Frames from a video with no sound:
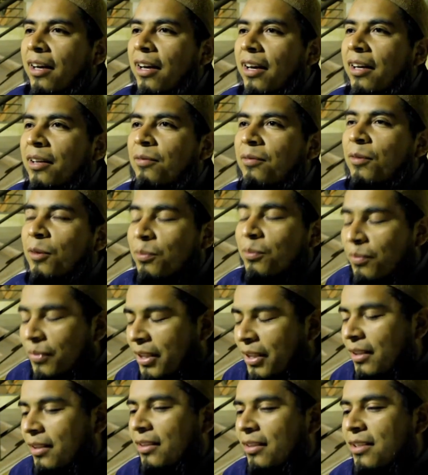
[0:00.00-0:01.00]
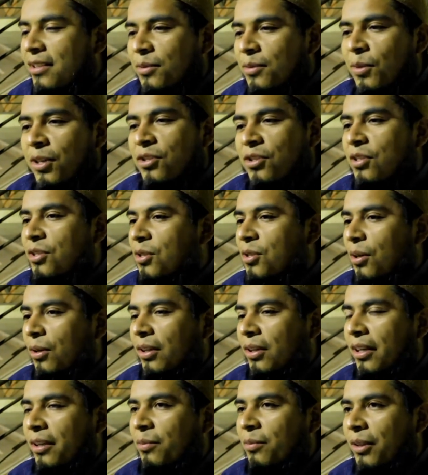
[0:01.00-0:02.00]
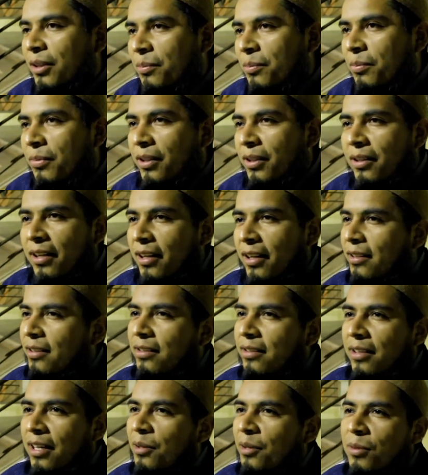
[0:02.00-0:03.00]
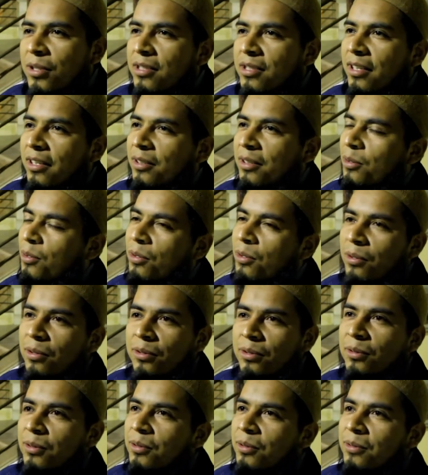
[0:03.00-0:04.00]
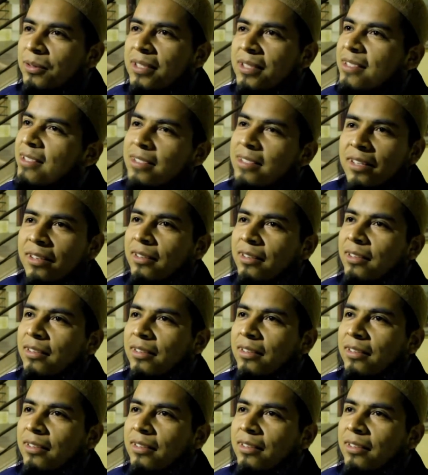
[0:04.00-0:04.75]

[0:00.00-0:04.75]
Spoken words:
And for me, this was a shock. Like, believe me, like, I was like, oh, you know, this is it.